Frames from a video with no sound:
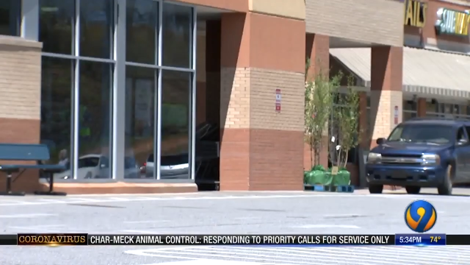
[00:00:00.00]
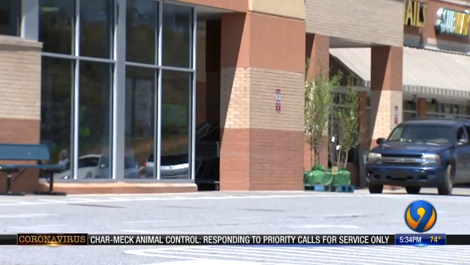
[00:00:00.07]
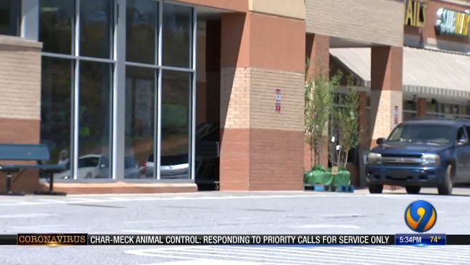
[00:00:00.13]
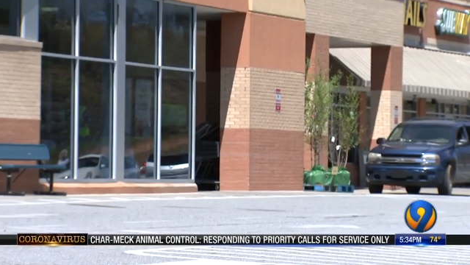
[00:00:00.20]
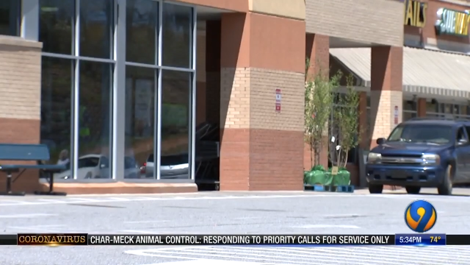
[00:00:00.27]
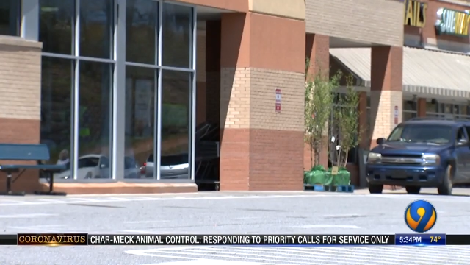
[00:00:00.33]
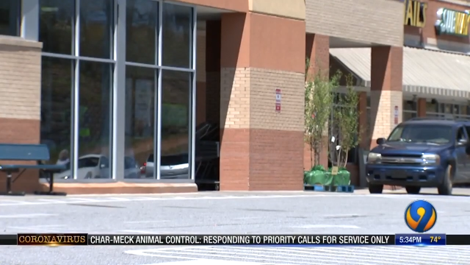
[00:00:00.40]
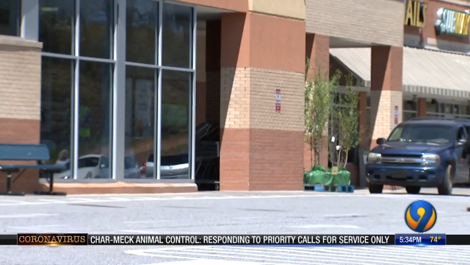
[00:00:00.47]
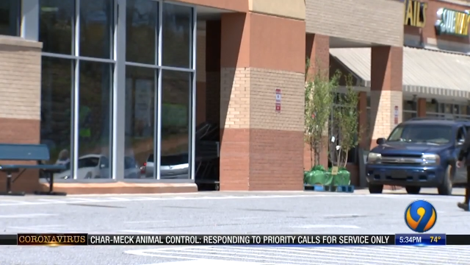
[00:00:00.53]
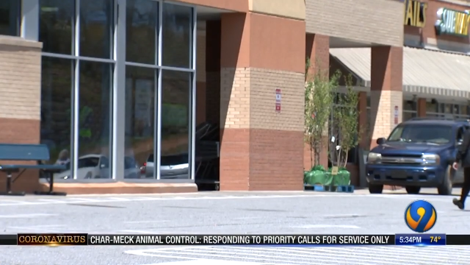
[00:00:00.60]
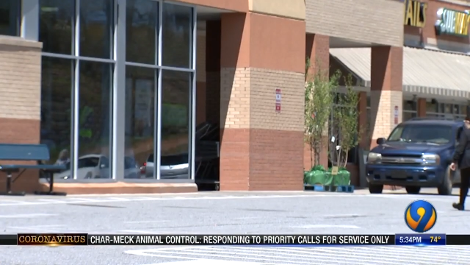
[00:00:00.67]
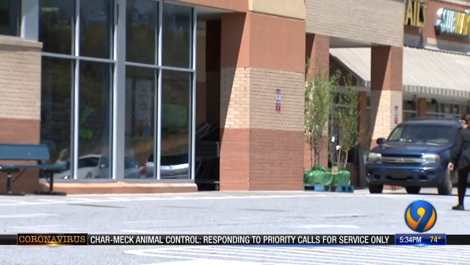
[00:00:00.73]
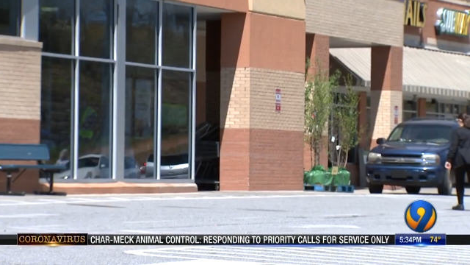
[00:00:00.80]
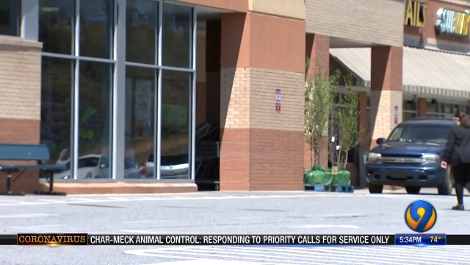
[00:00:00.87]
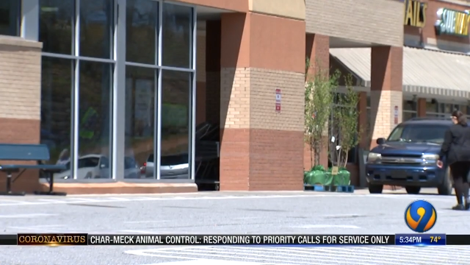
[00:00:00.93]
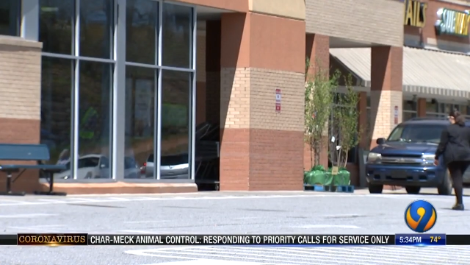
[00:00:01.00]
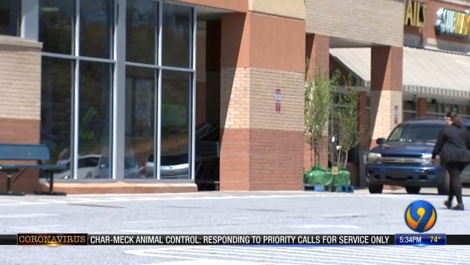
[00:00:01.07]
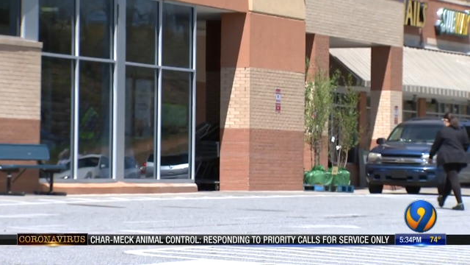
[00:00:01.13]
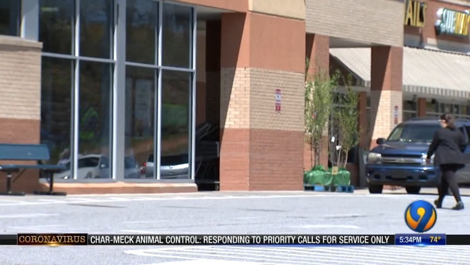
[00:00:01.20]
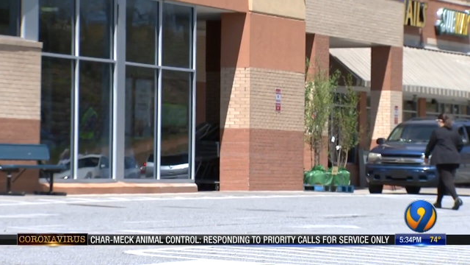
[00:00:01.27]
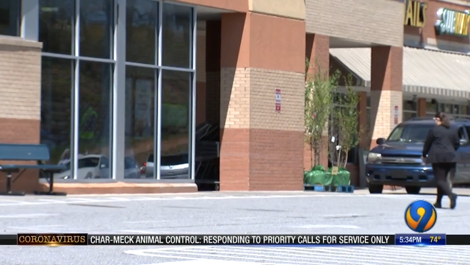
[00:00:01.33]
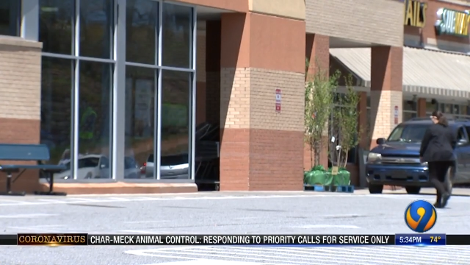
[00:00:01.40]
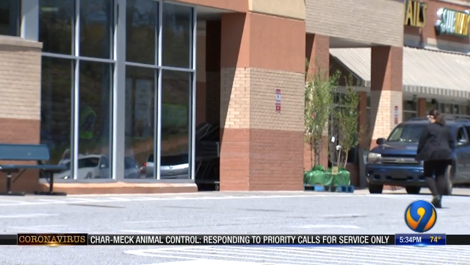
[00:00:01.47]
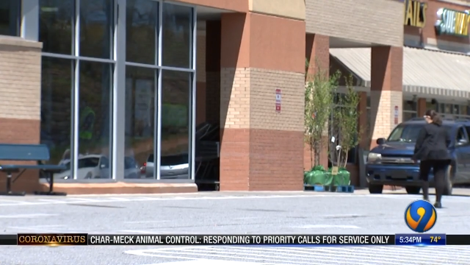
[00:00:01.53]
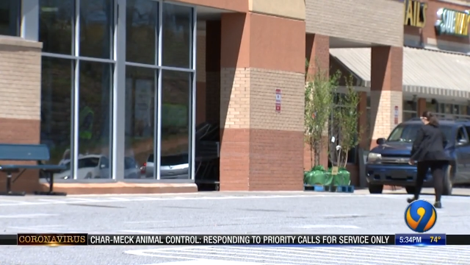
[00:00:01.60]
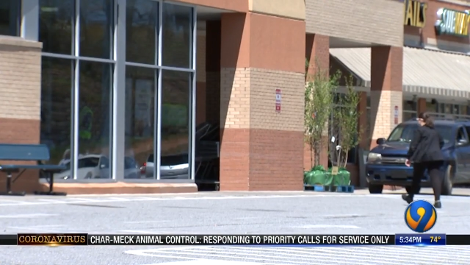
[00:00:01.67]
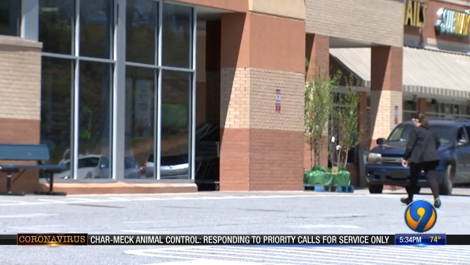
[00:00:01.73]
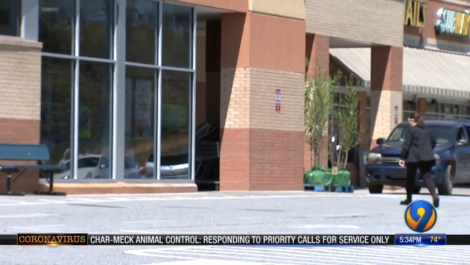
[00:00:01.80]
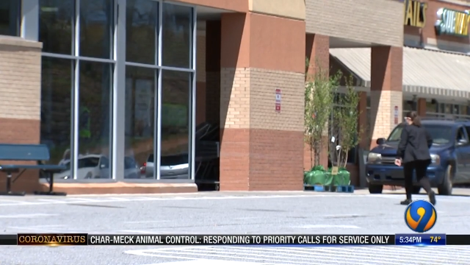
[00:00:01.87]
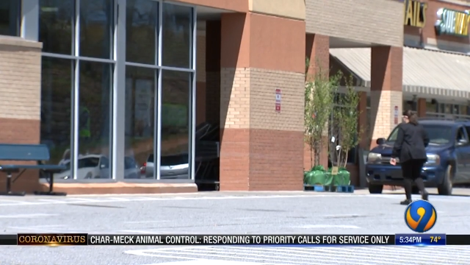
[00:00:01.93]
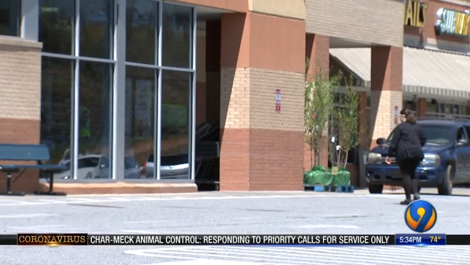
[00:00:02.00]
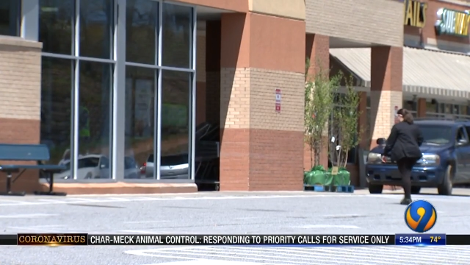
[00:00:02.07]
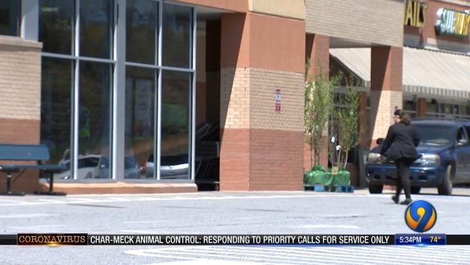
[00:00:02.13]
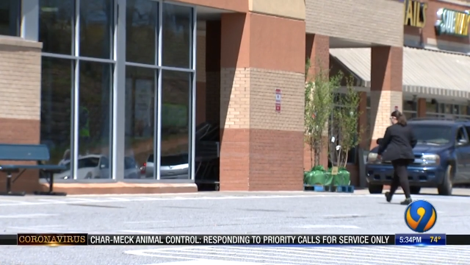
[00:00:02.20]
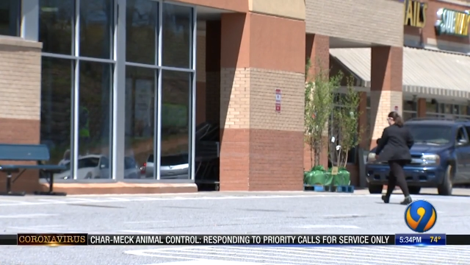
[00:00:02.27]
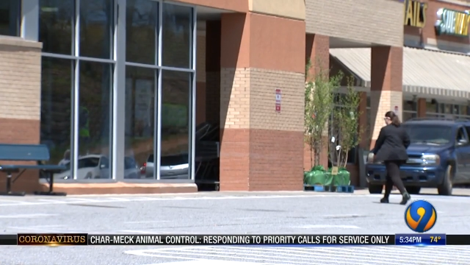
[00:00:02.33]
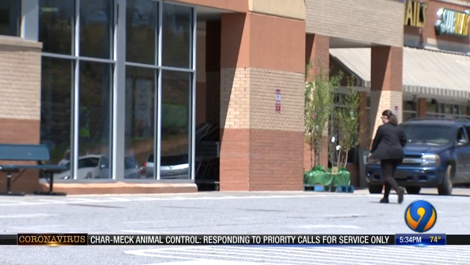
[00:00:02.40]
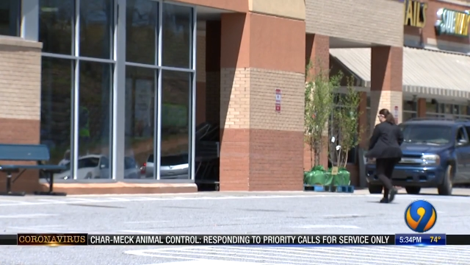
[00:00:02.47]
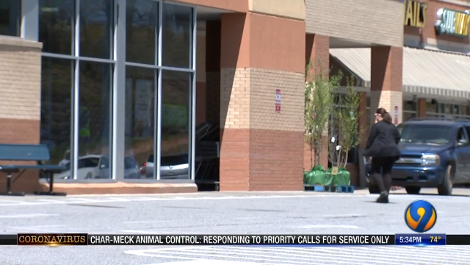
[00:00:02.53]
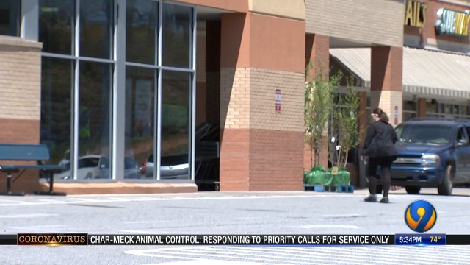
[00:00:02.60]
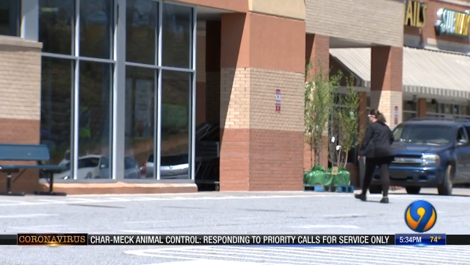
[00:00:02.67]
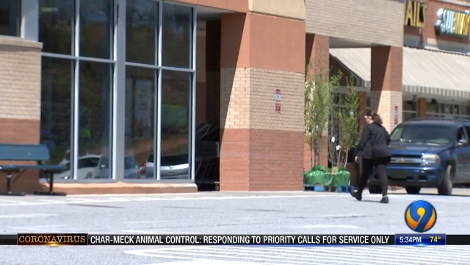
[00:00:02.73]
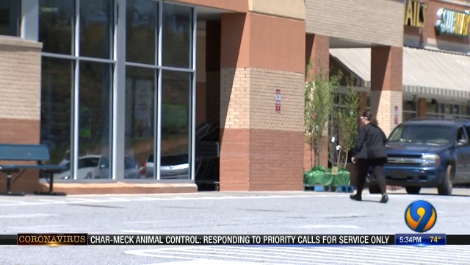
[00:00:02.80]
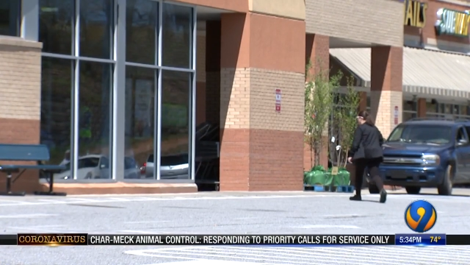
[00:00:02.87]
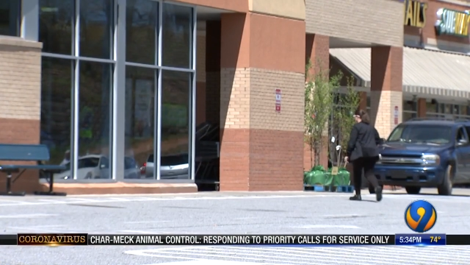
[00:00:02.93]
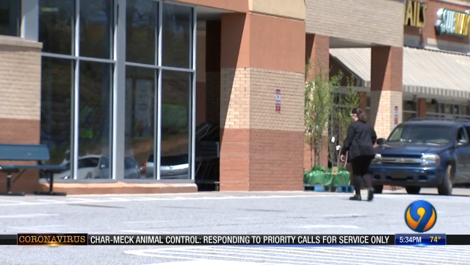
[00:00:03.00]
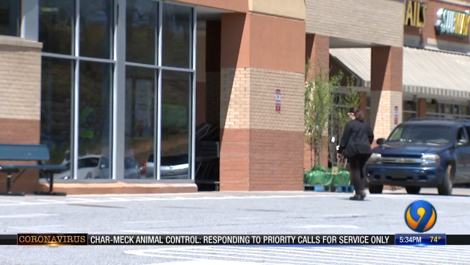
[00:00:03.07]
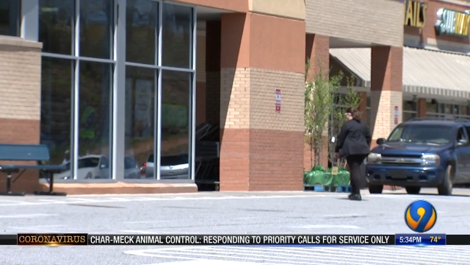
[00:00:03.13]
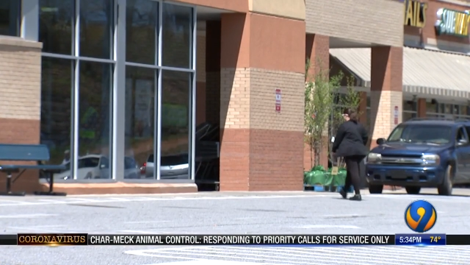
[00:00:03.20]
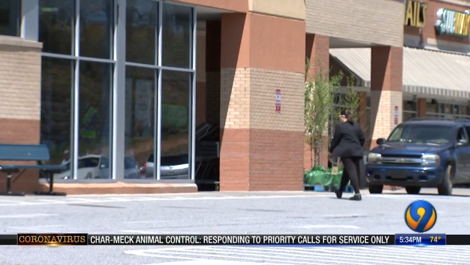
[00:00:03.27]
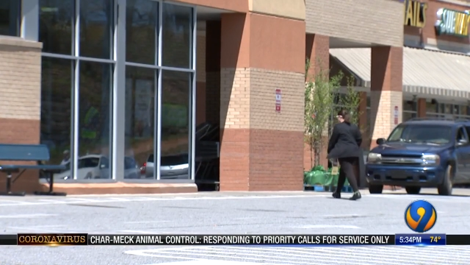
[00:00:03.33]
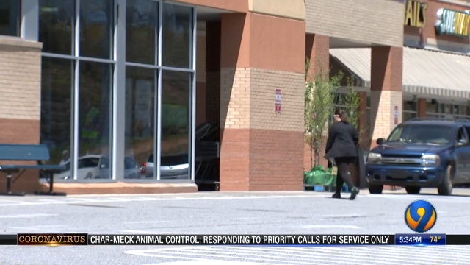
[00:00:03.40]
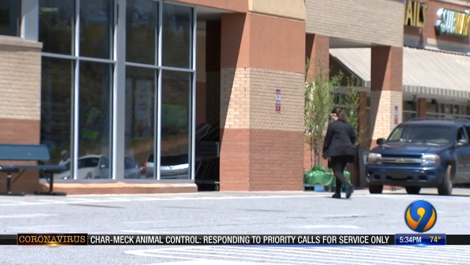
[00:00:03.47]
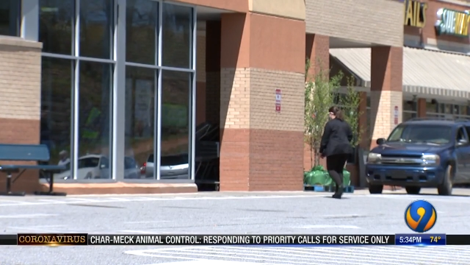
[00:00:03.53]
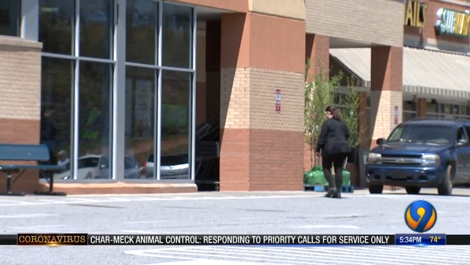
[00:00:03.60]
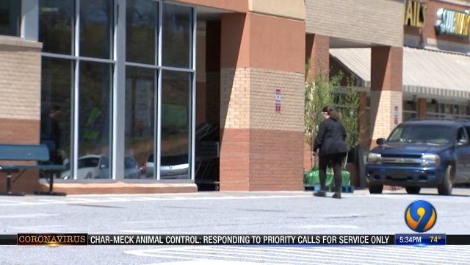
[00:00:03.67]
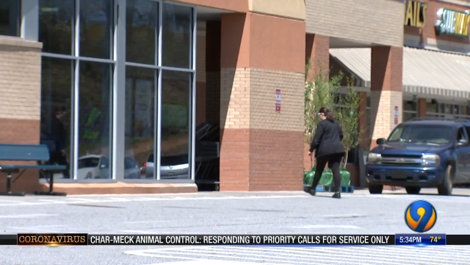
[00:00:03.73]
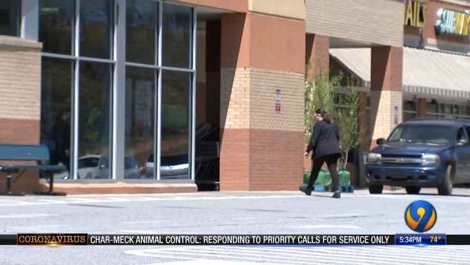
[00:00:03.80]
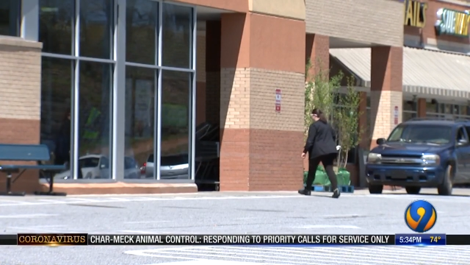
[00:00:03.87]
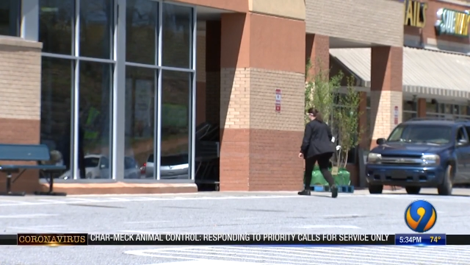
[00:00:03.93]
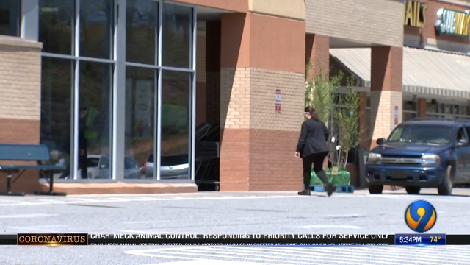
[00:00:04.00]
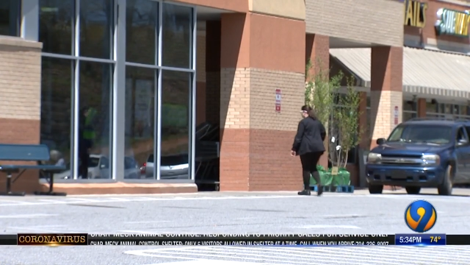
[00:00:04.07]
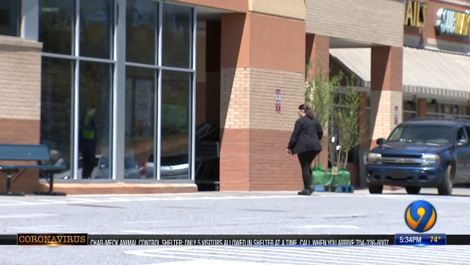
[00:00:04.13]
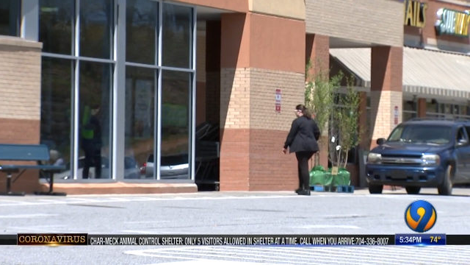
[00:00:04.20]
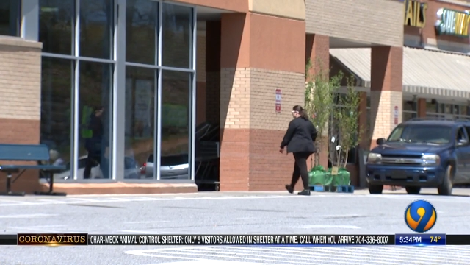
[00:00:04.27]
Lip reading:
No face is visible, so there are no lips to read.